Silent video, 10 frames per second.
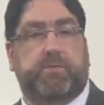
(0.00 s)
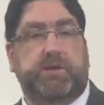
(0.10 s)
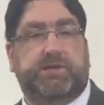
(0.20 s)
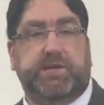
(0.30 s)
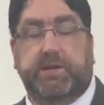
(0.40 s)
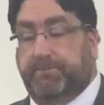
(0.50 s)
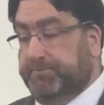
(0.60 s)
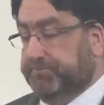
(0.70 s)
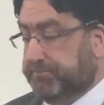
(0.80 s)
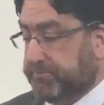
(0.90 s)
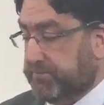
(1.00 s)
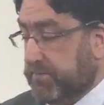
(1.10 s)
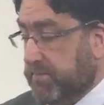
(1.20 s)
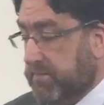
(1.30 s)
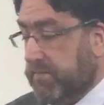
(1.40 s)
You see,
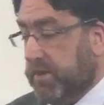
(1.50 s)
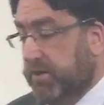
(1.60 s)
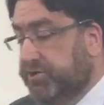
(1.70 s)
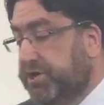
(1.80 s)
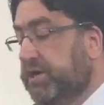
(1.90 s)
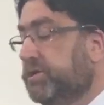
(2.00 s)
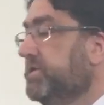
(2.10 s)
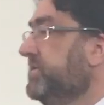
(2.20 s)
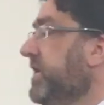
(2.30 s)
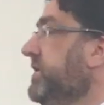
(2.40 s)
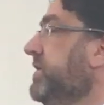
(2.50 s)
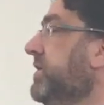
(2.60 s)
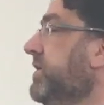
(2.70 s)
Jesus said